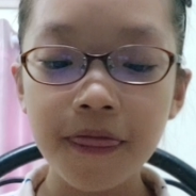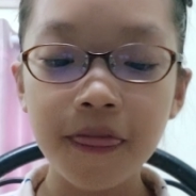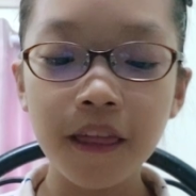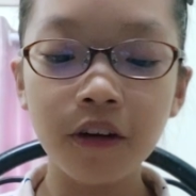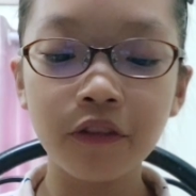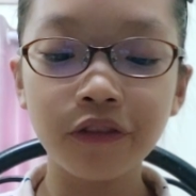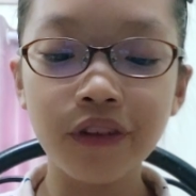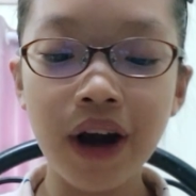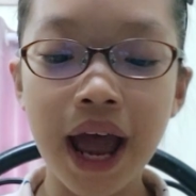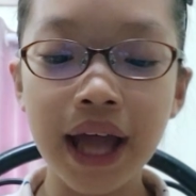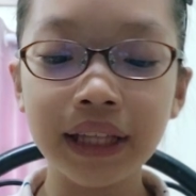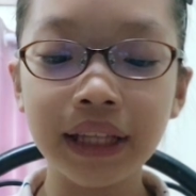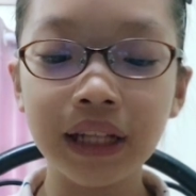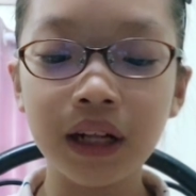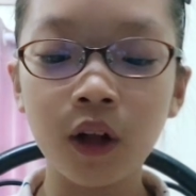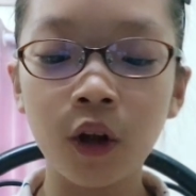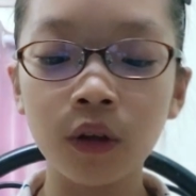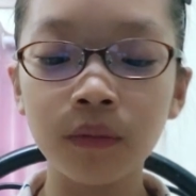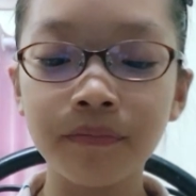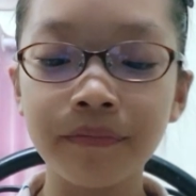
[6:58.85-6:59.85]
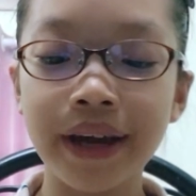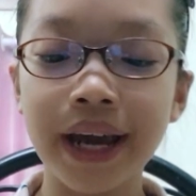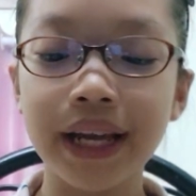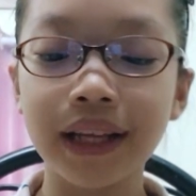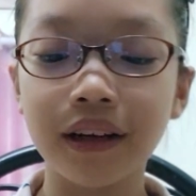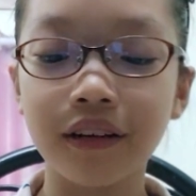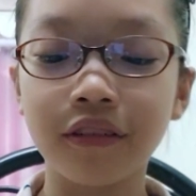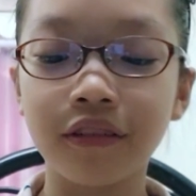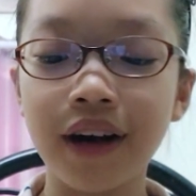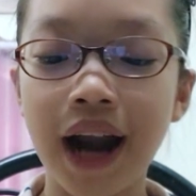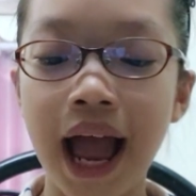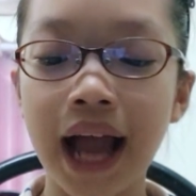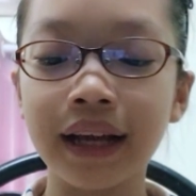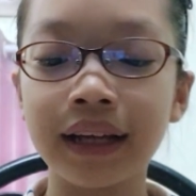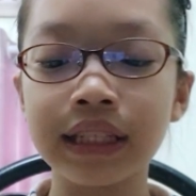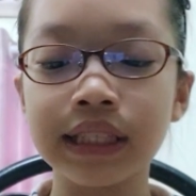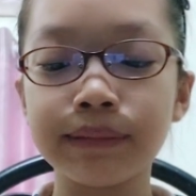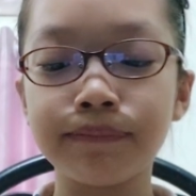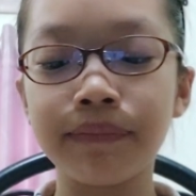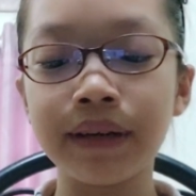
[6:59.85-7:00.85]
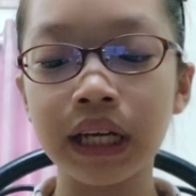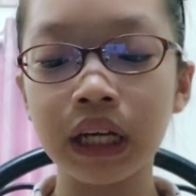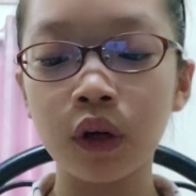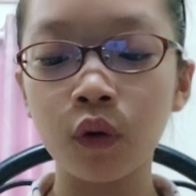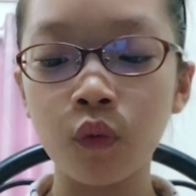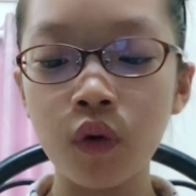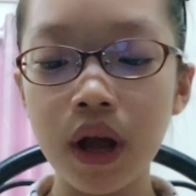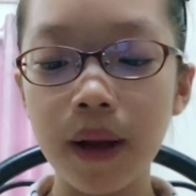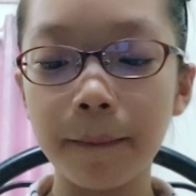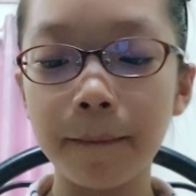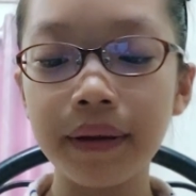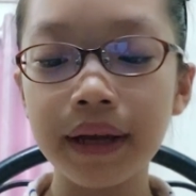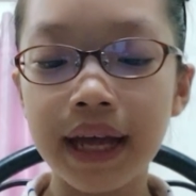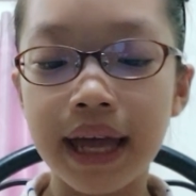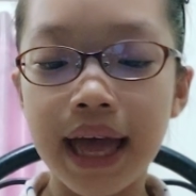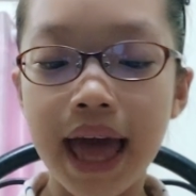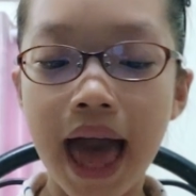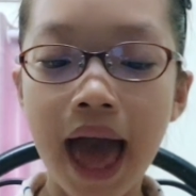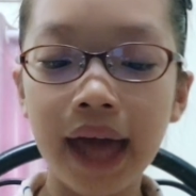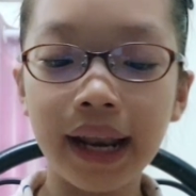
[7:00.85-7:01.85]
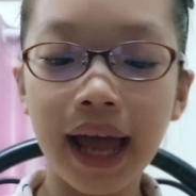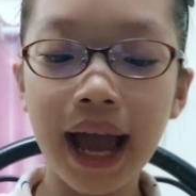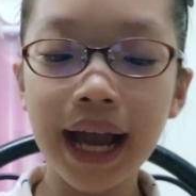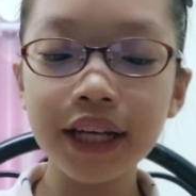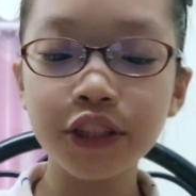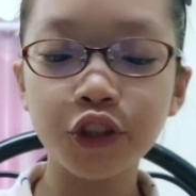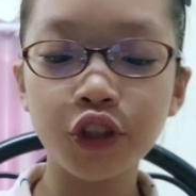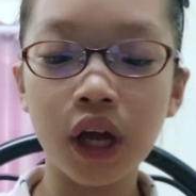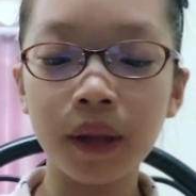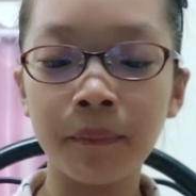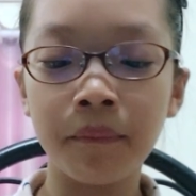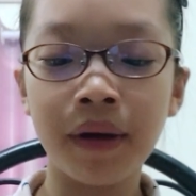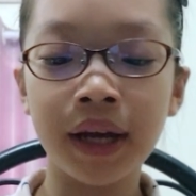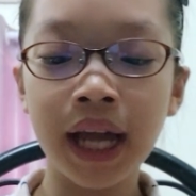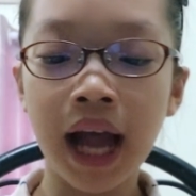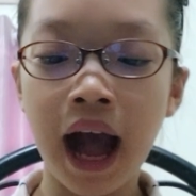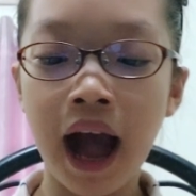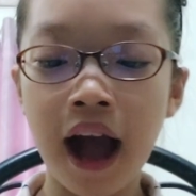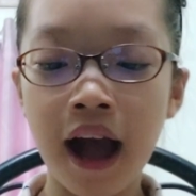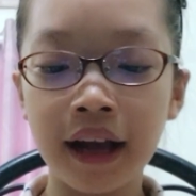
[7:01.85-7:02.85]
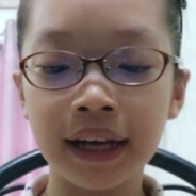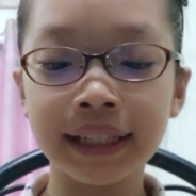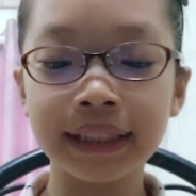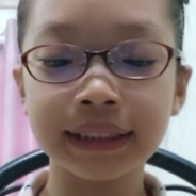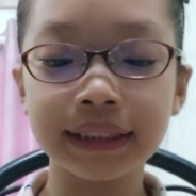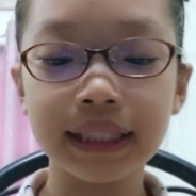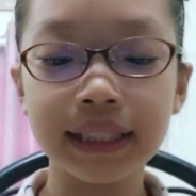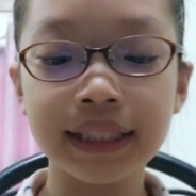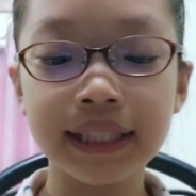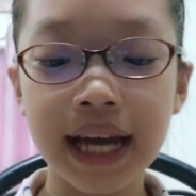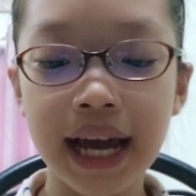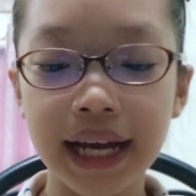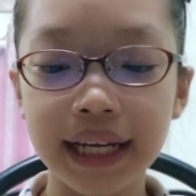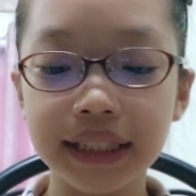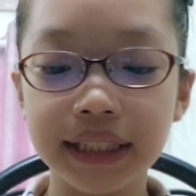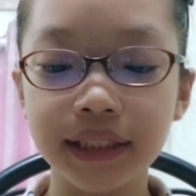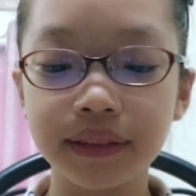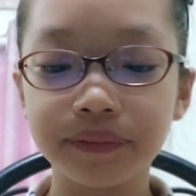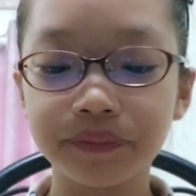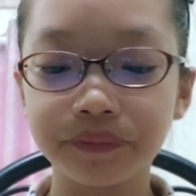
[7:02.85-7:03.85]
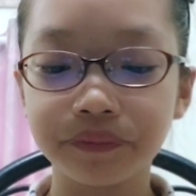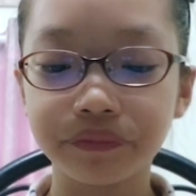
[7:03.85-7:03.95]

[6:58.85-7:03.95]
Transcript: The red-coat man cracked his big whip, and I shut my eyes tight.